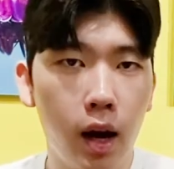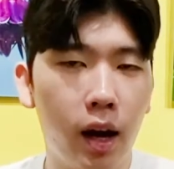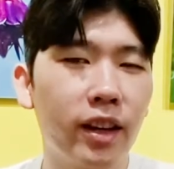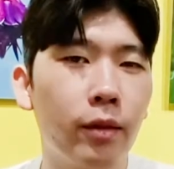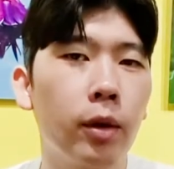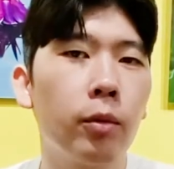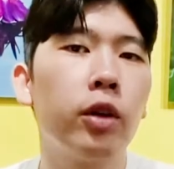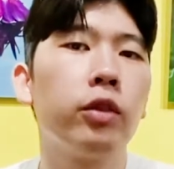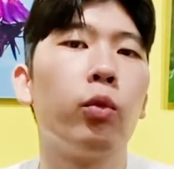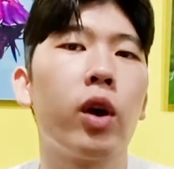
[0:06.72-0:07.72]
Hi
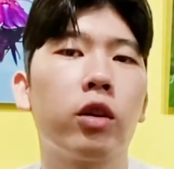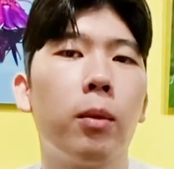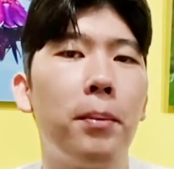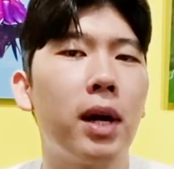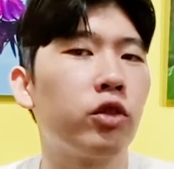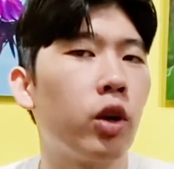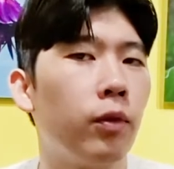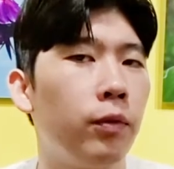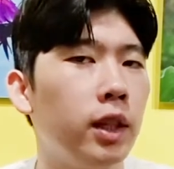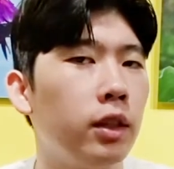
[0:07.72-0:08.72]
everyone, welcome back to our
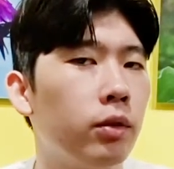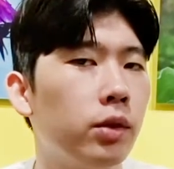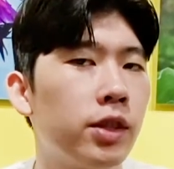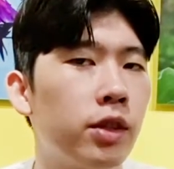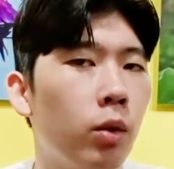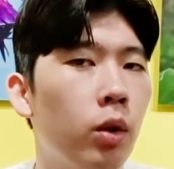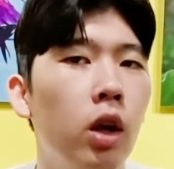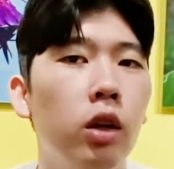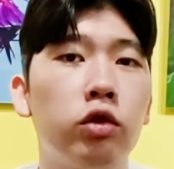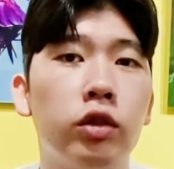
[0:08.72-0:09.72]
video. So
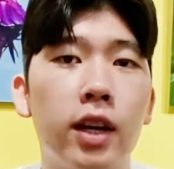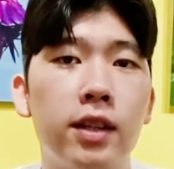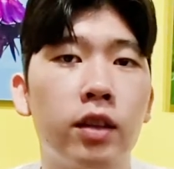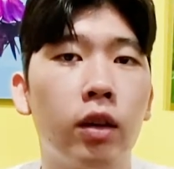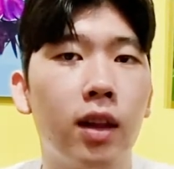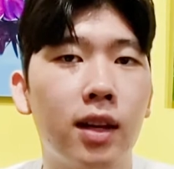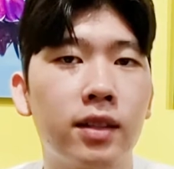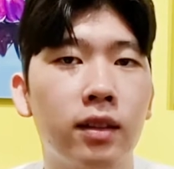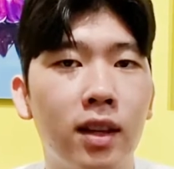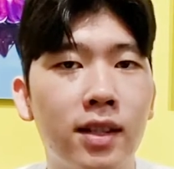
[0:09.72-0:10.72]
today is the last
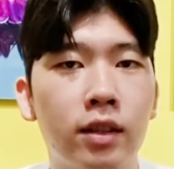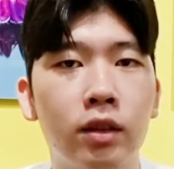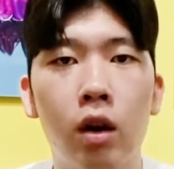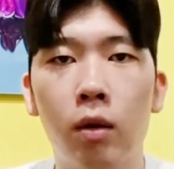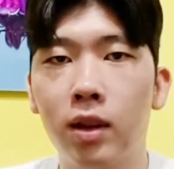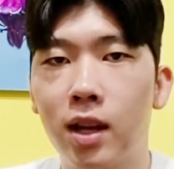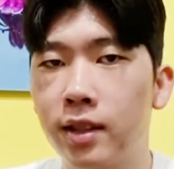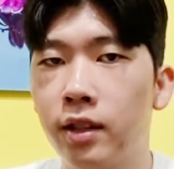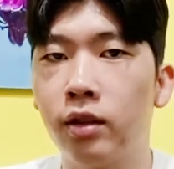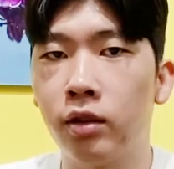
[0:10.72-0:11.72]
lesson of
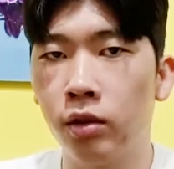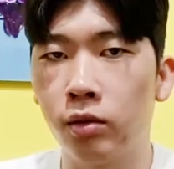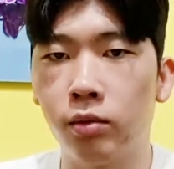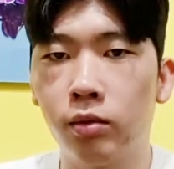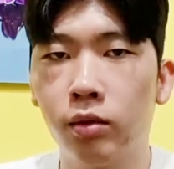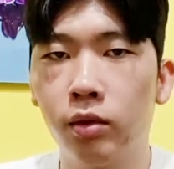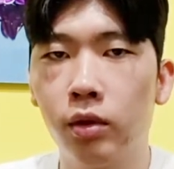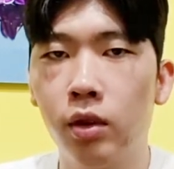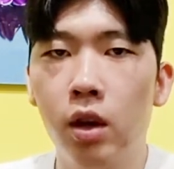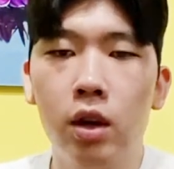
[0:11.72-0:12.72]
lesson 2.
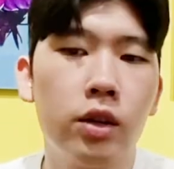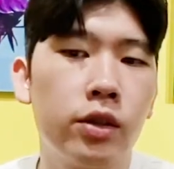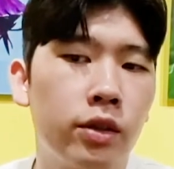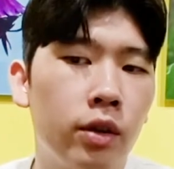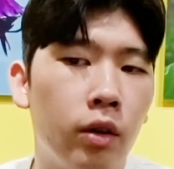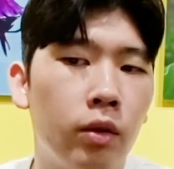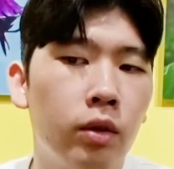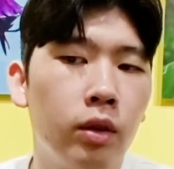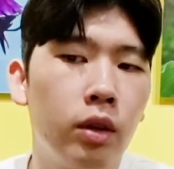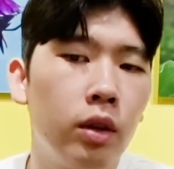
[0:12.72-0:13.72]
So
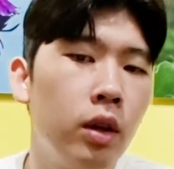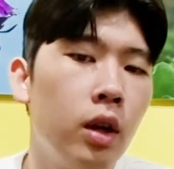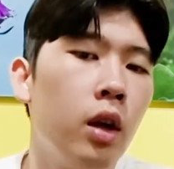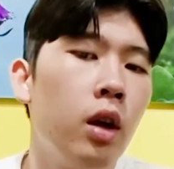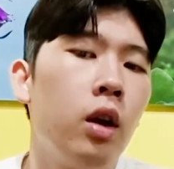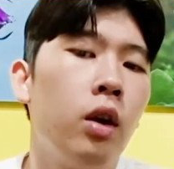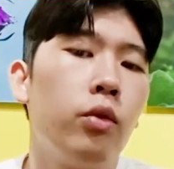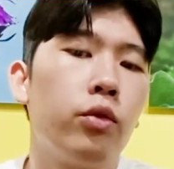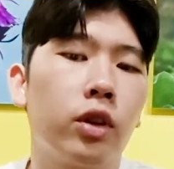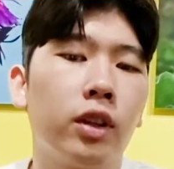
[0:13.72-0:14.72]

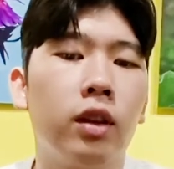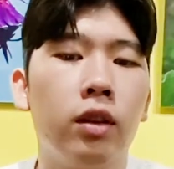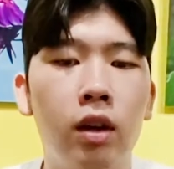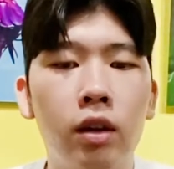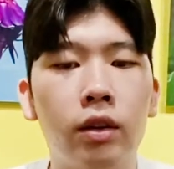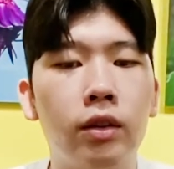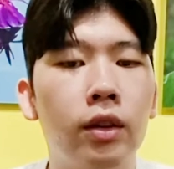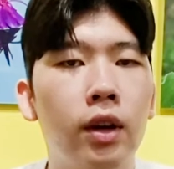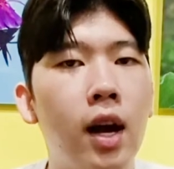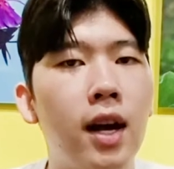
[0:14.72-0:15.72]
we're gonna learn
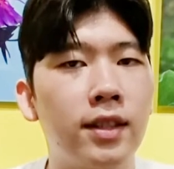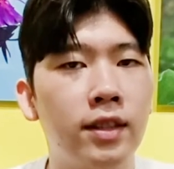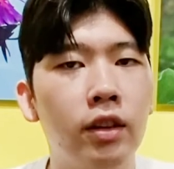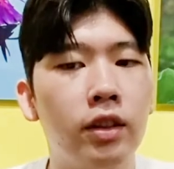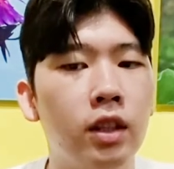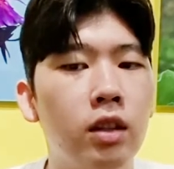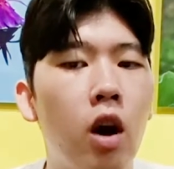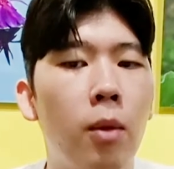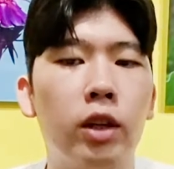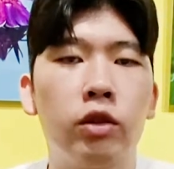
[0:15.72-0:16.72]
and study
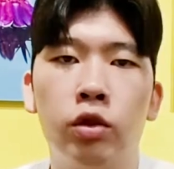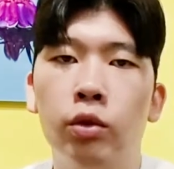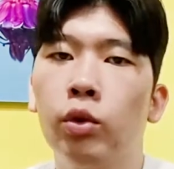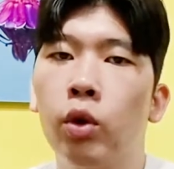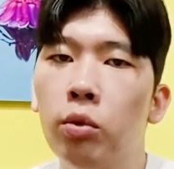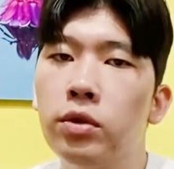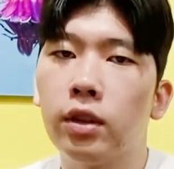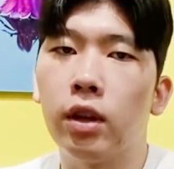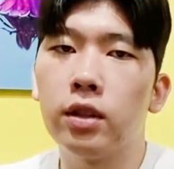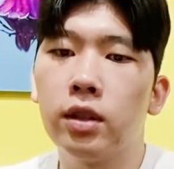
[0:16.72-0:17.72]
about two
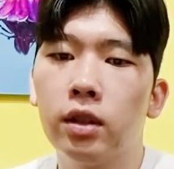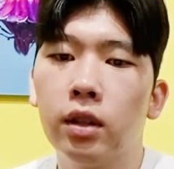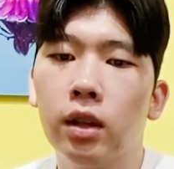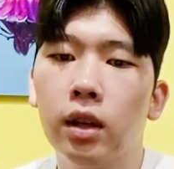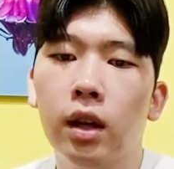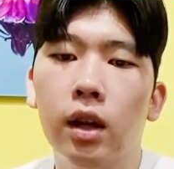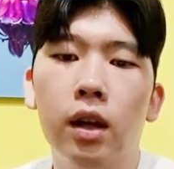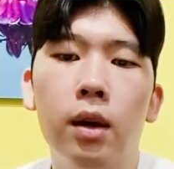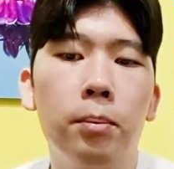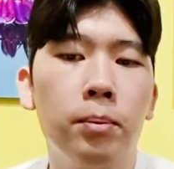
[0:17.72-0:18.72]
consonants,
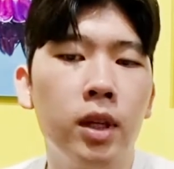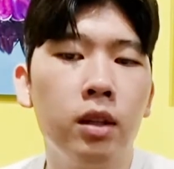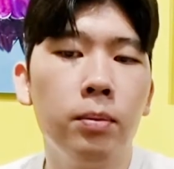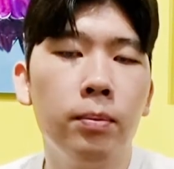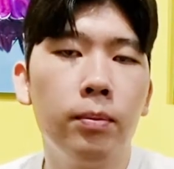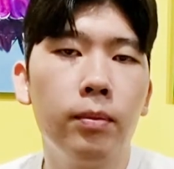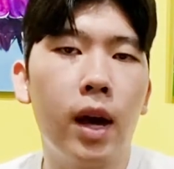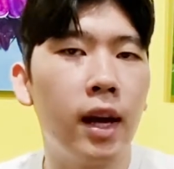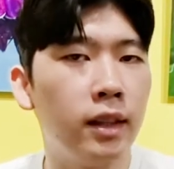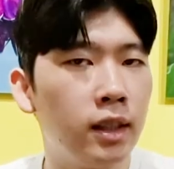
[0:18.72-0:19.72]
Pi-Eup
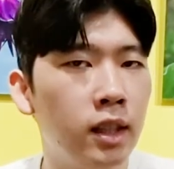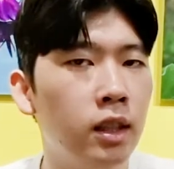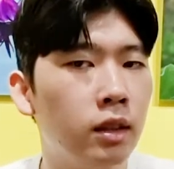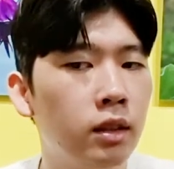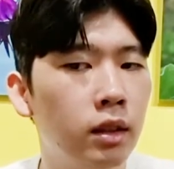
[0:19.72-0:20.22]
and Hi-eut,